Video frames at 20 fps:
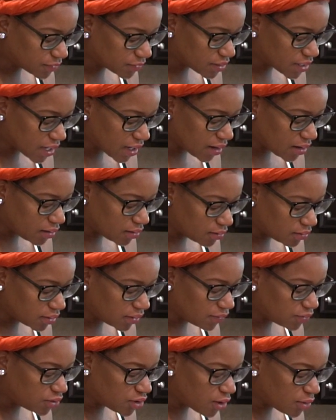Now,
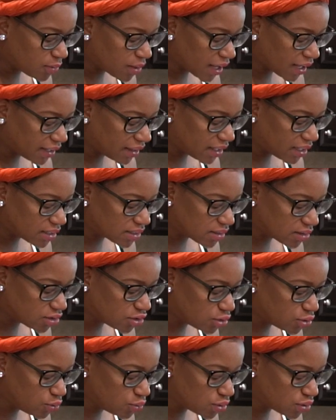if you don't like things
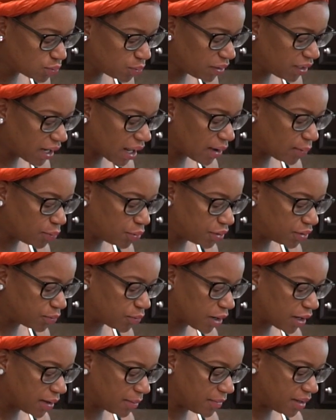too sweet, I wouldn't
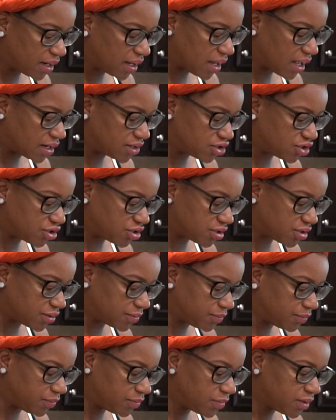recommend a lot of
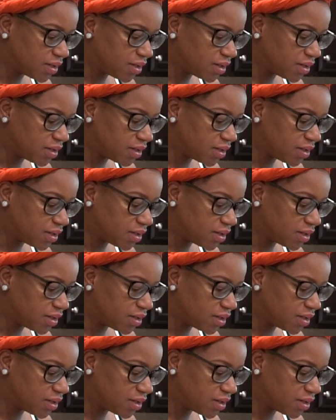sugar.